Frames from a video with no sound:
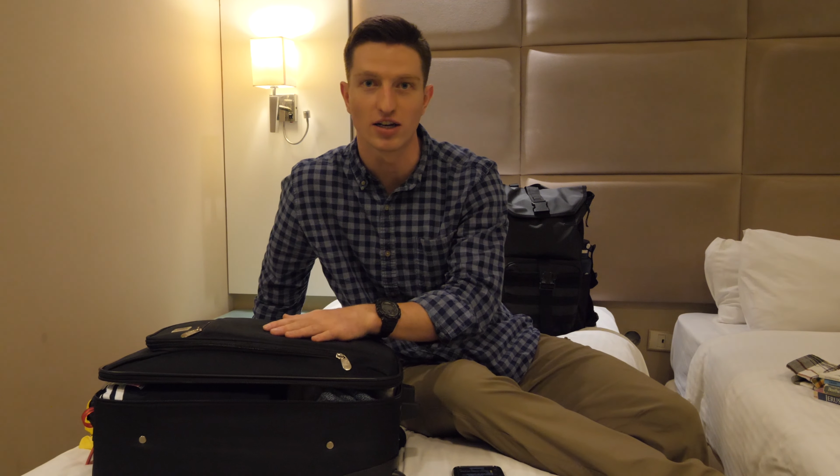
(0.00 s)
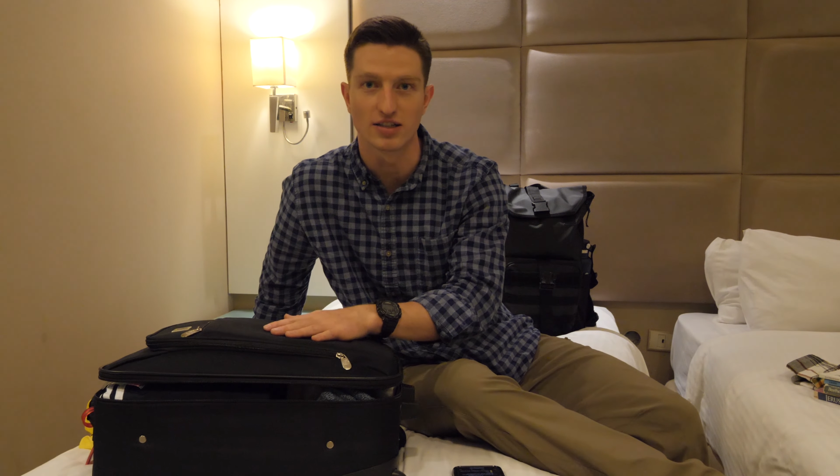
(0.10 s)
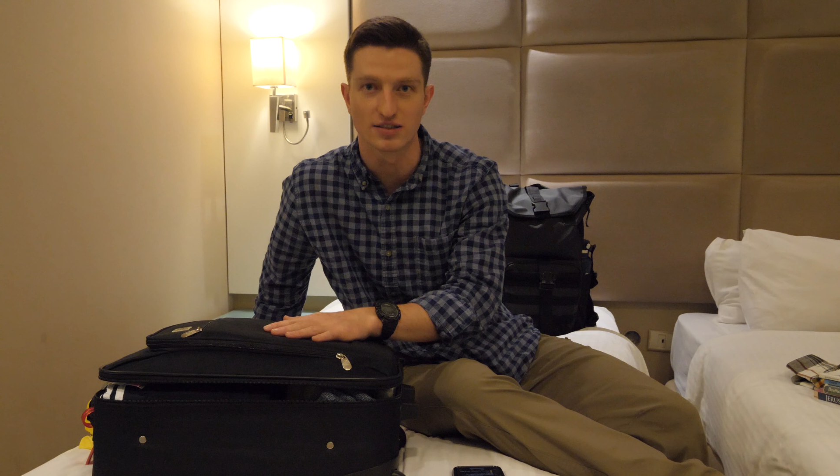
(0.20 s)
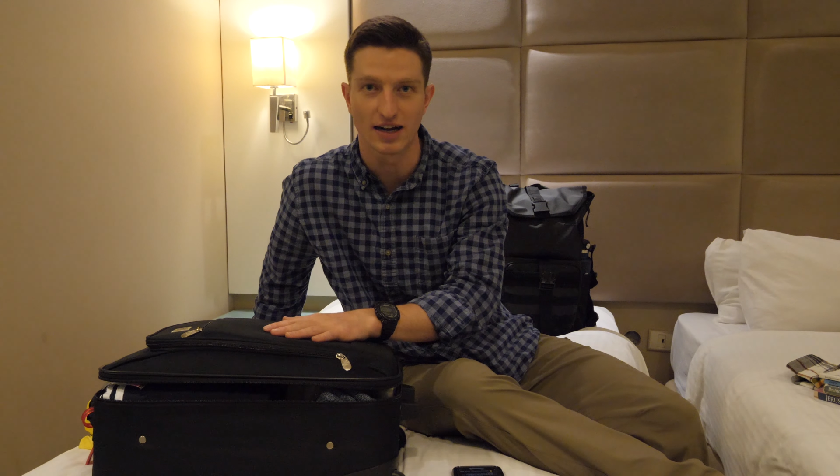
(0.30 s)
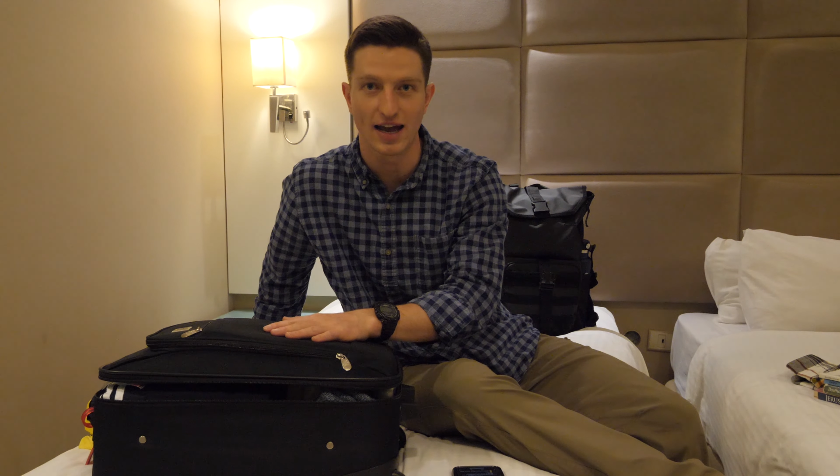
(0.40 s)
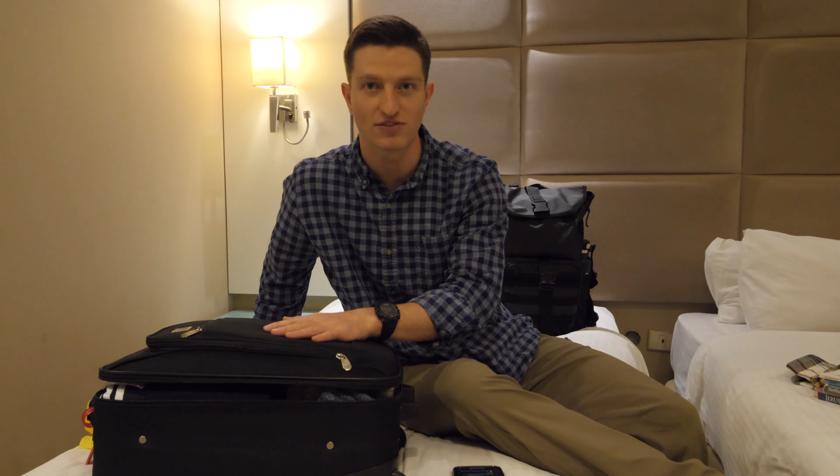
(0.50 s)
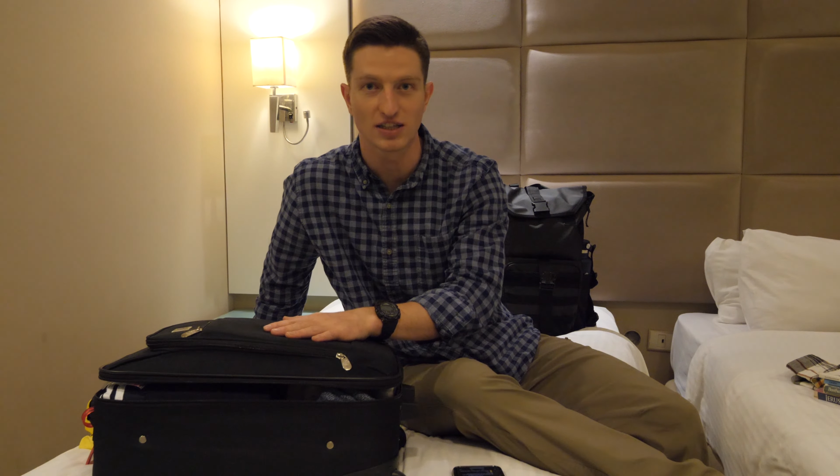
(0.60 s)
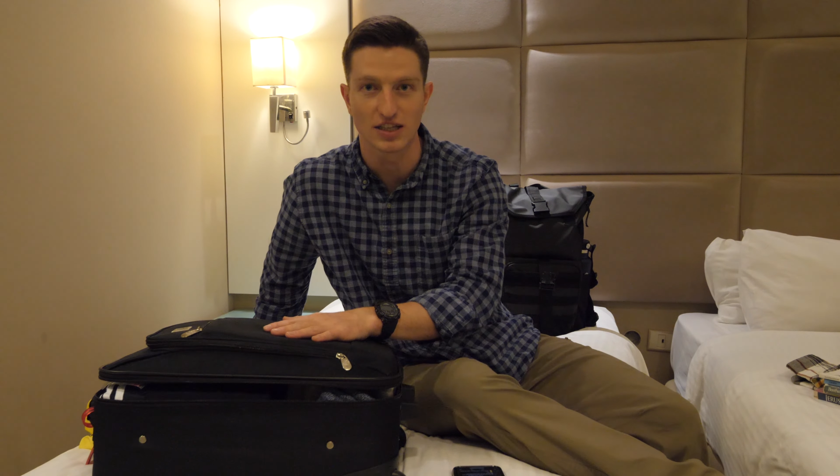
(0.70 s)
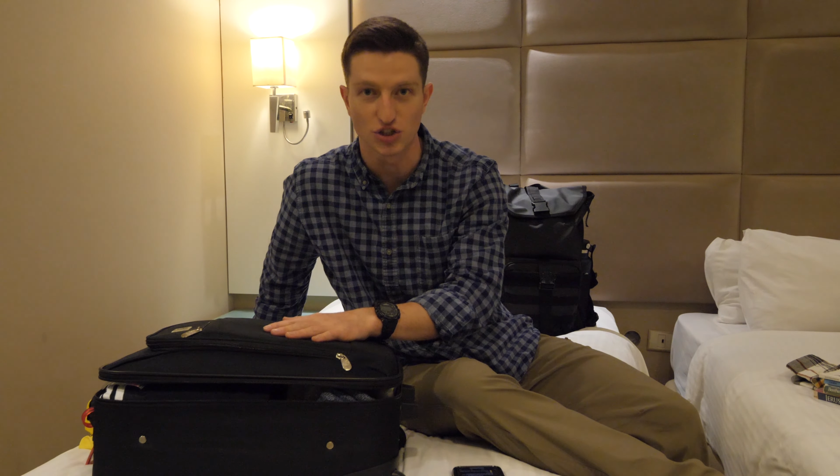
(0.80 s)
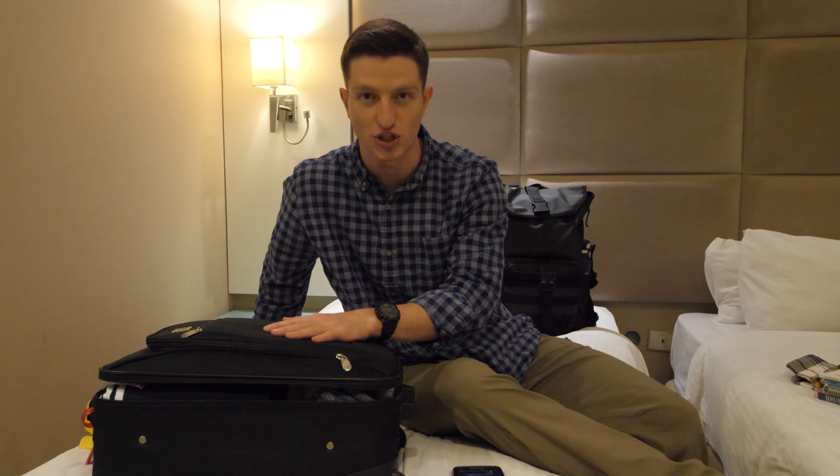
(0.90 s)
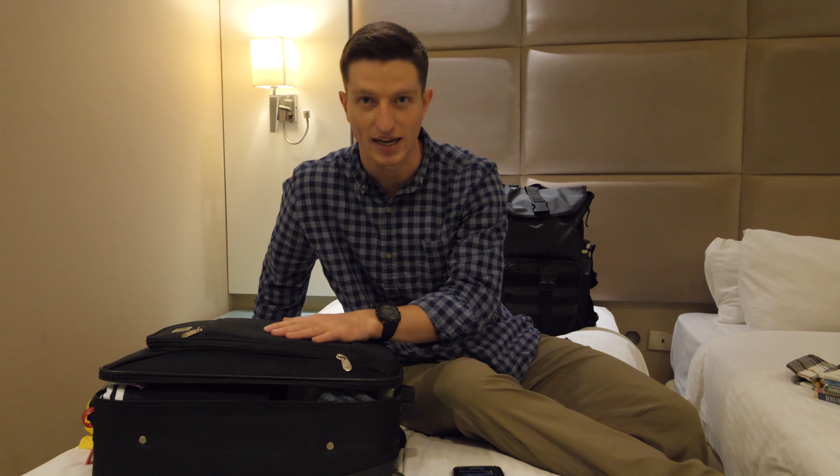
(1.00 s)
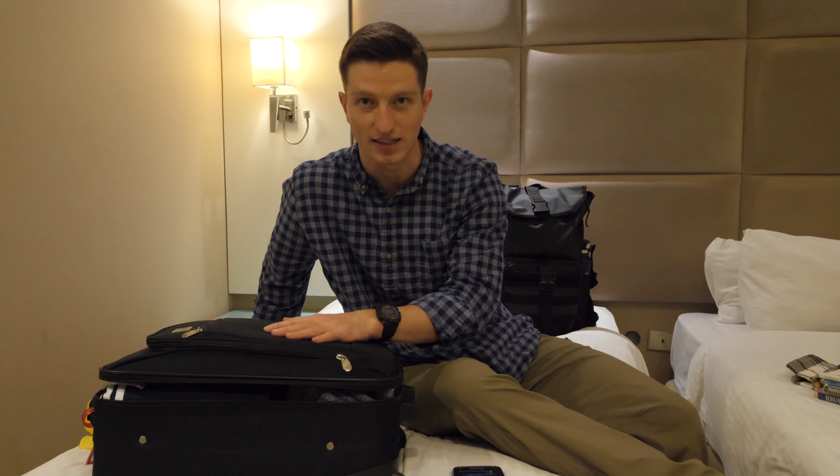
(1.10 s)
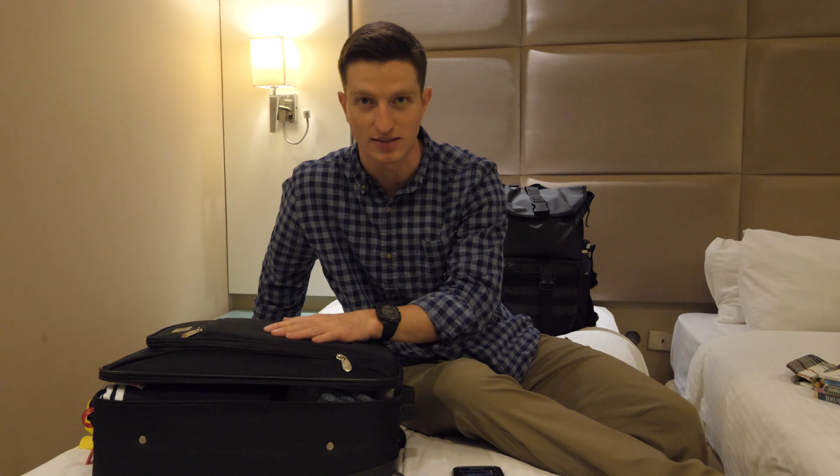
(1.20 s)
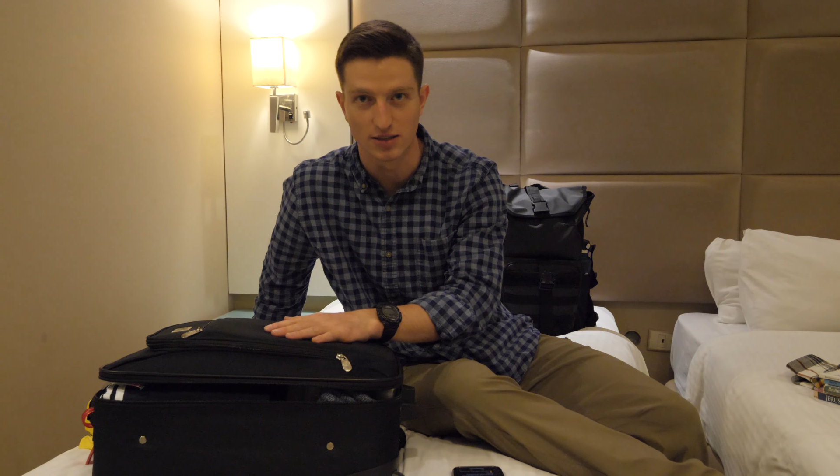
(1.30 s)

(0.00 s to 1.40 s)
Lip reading: is going to have to get checked